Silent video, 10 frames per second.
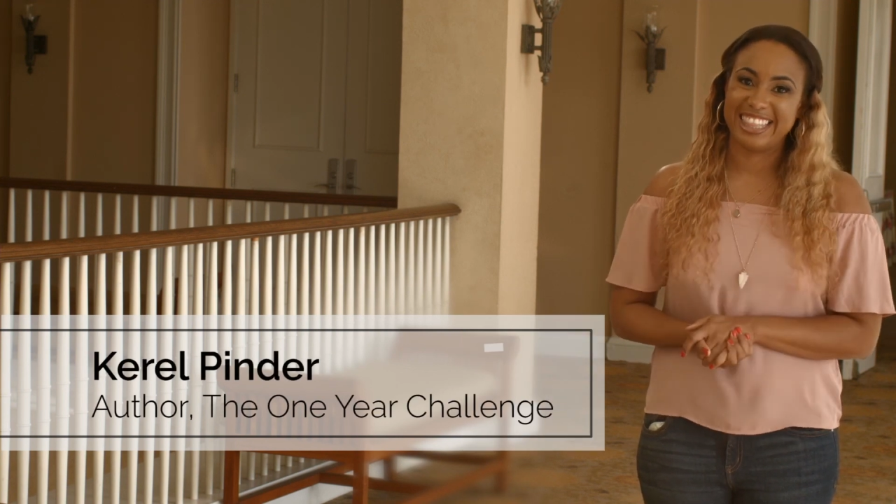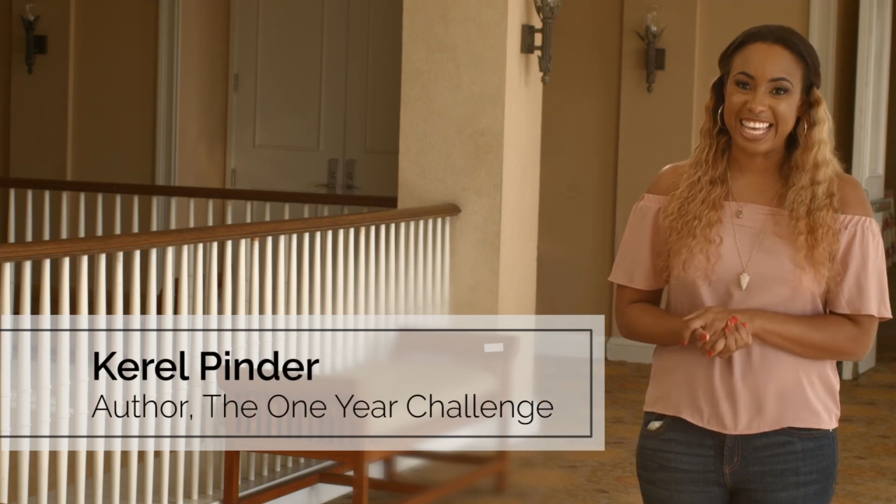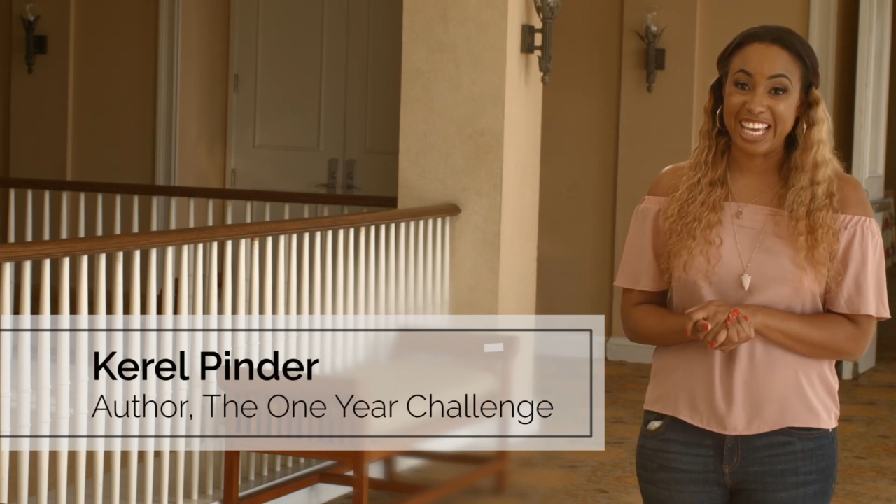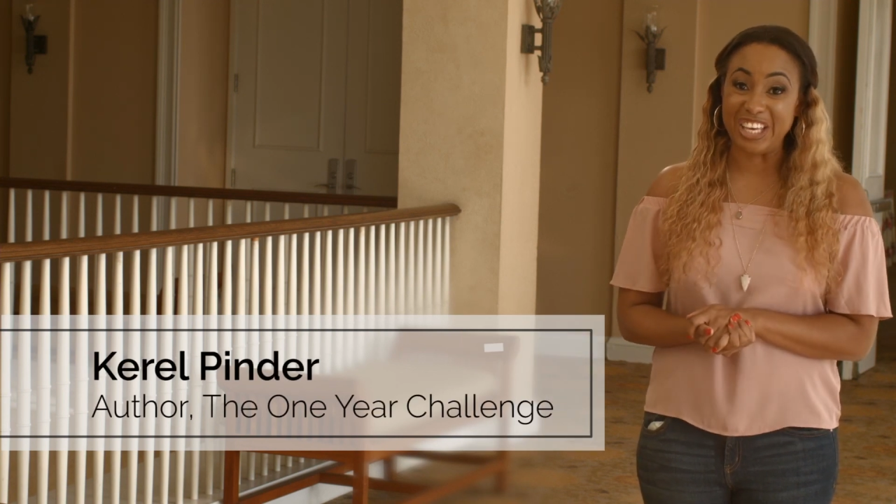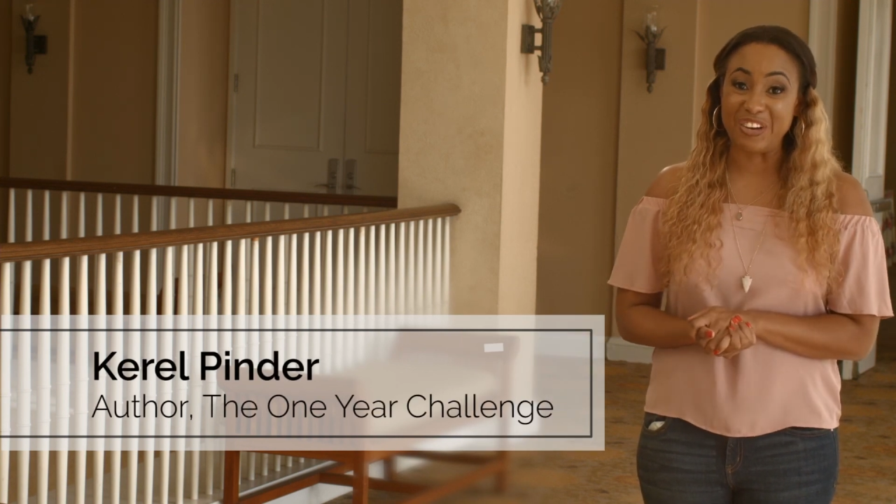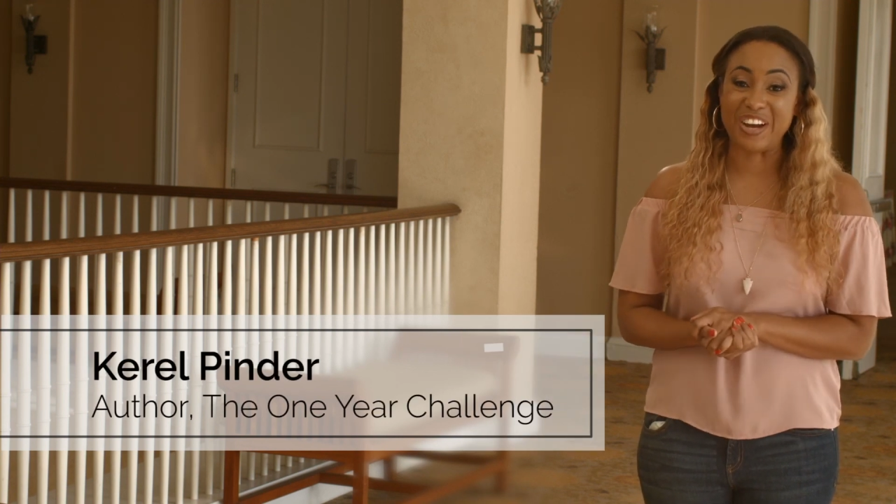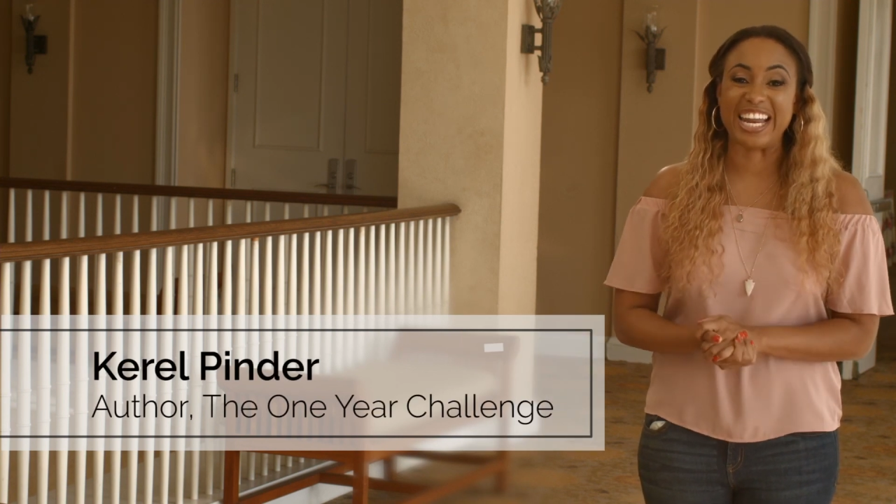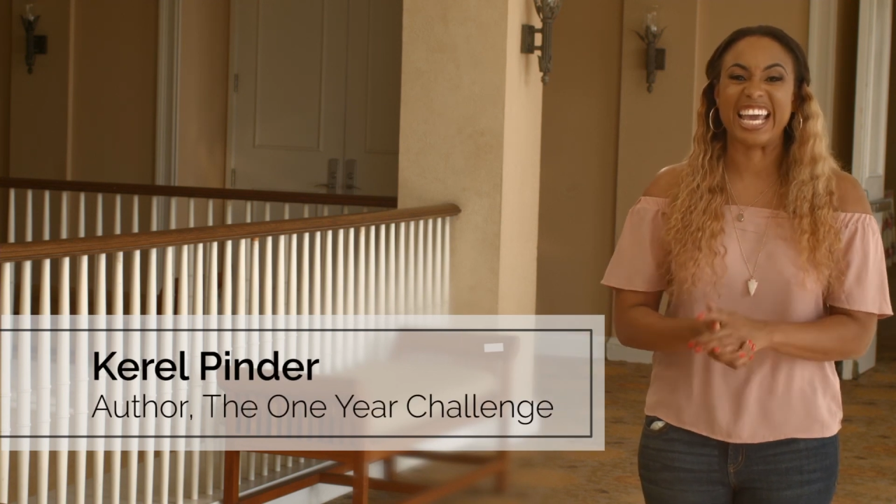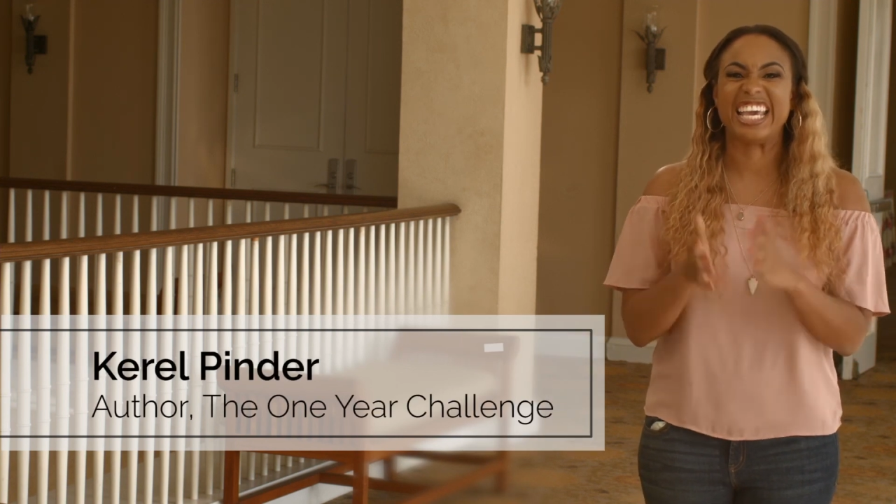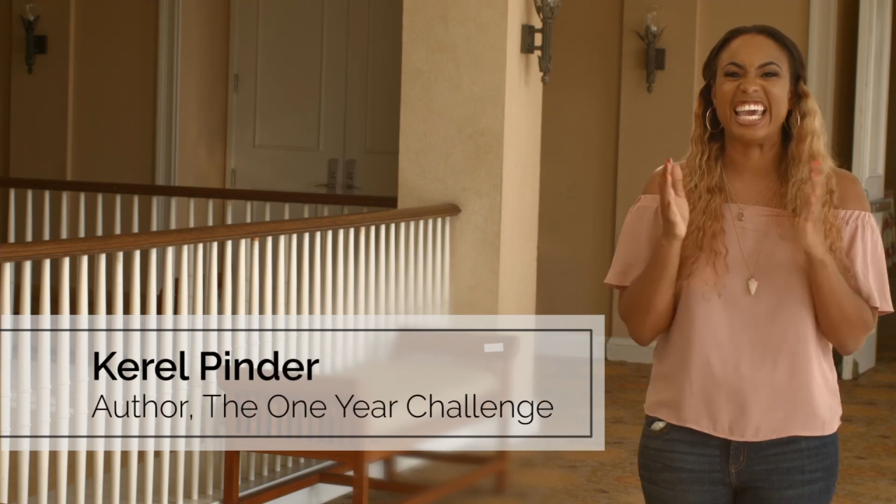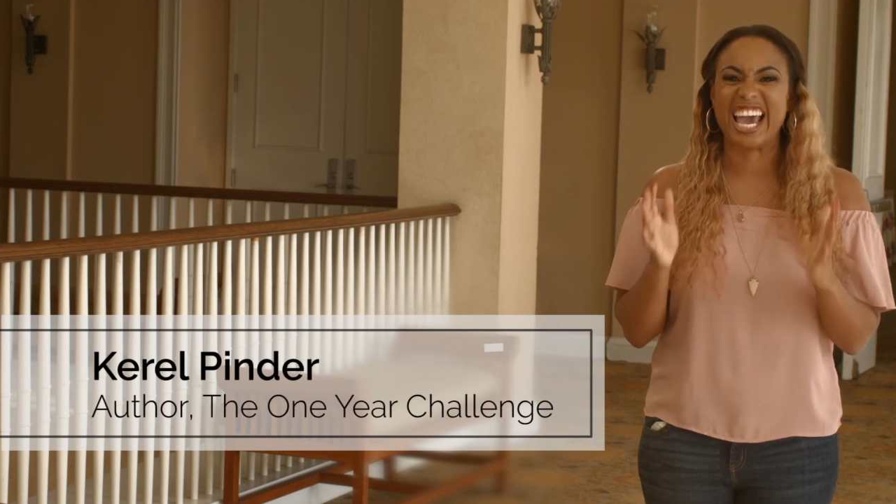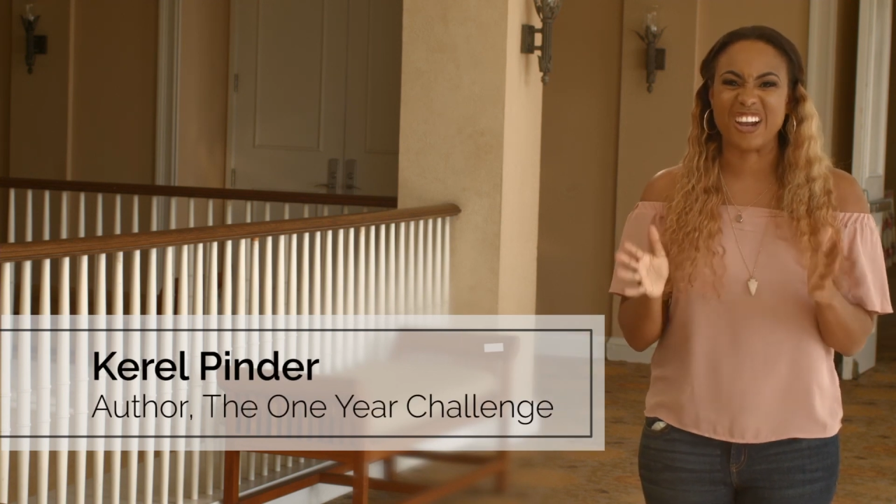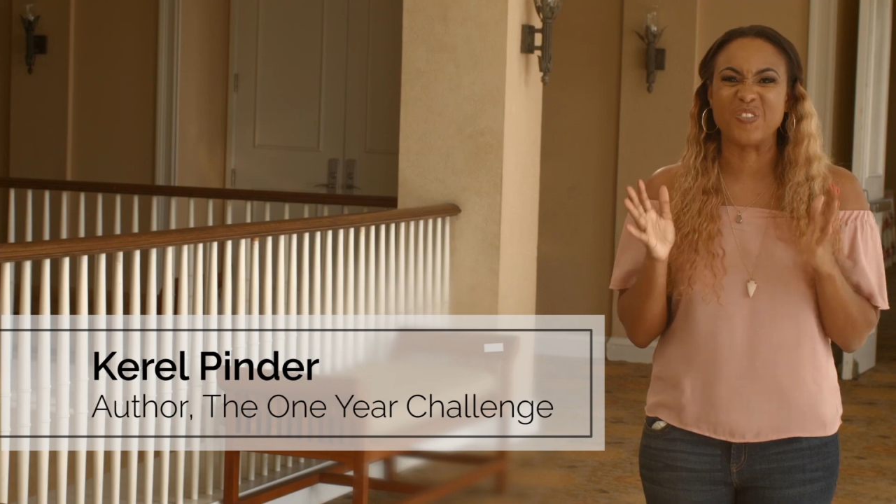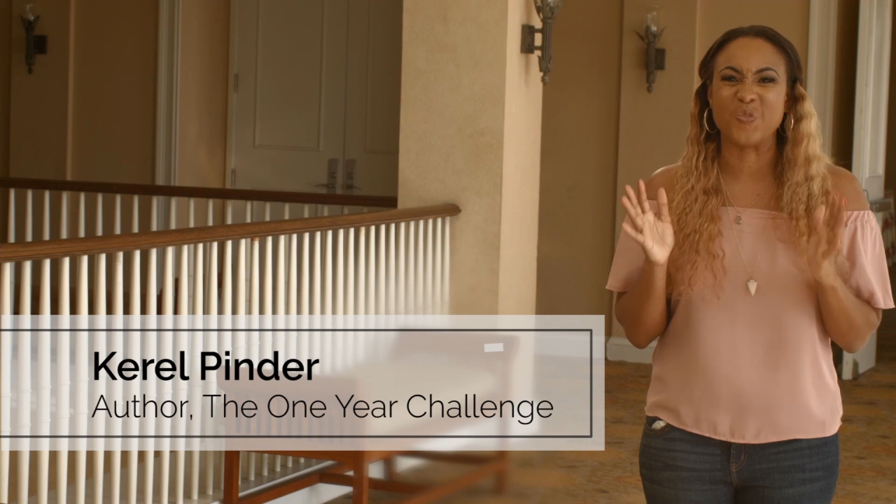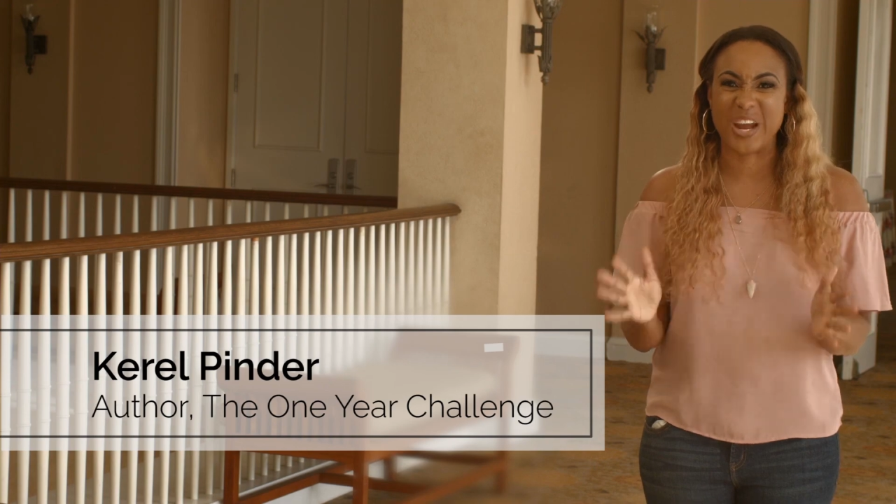Thank you, and I can't